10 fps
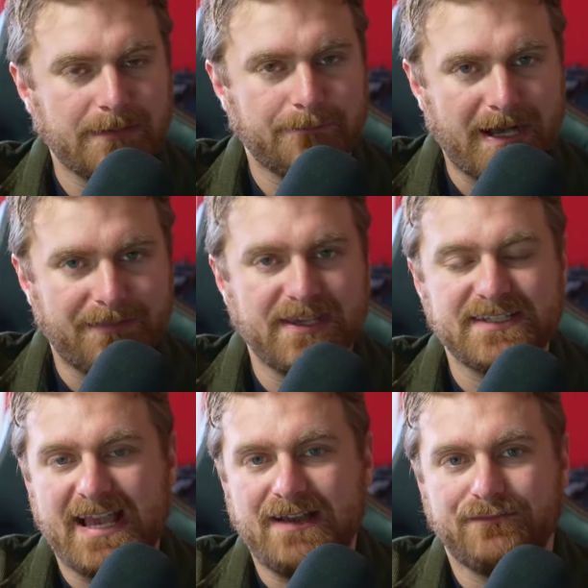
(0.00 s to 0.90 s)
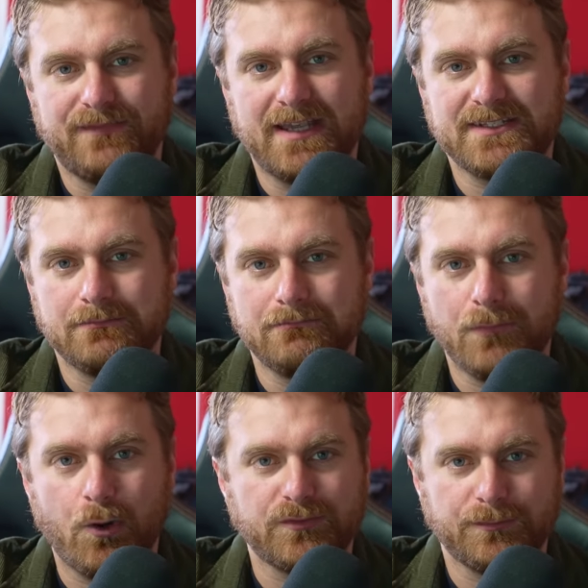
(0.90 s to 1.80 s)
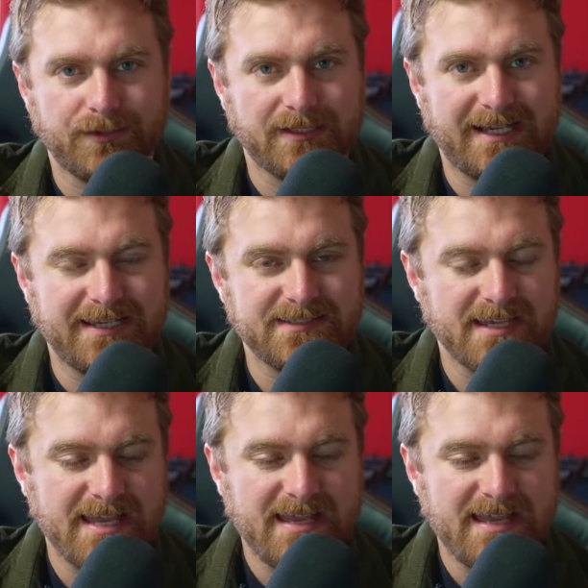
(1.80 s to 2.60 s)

But these have faced multiple delays